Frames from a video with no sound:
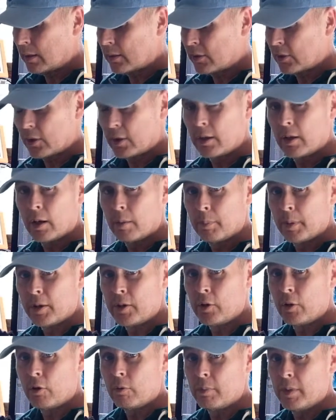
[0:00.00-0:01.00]
So they are by
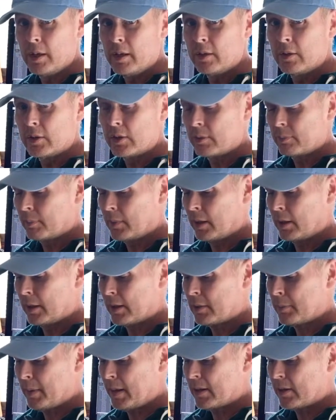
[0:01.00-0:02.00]
no means an
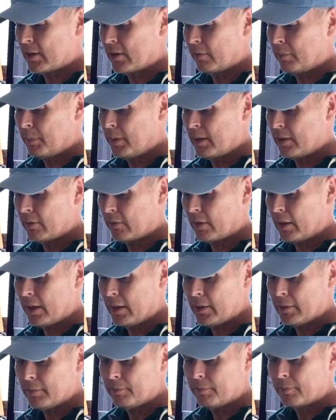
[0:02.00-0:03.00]
expensive piece of
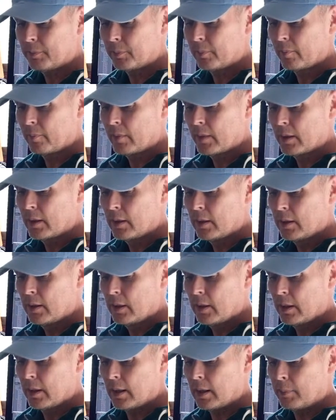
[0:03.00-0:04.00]
kit.
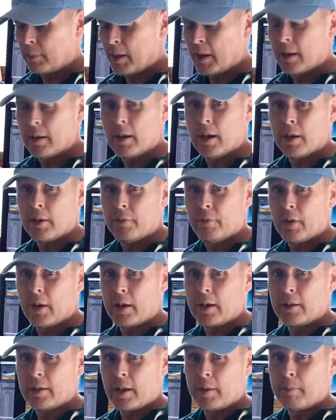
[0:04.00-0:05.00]
But I
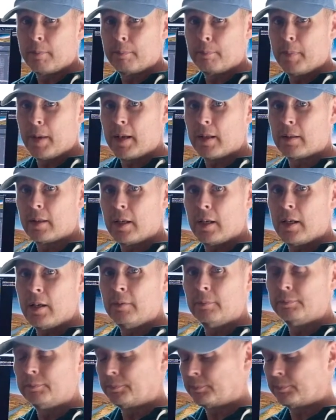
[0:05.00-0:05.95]
find they make the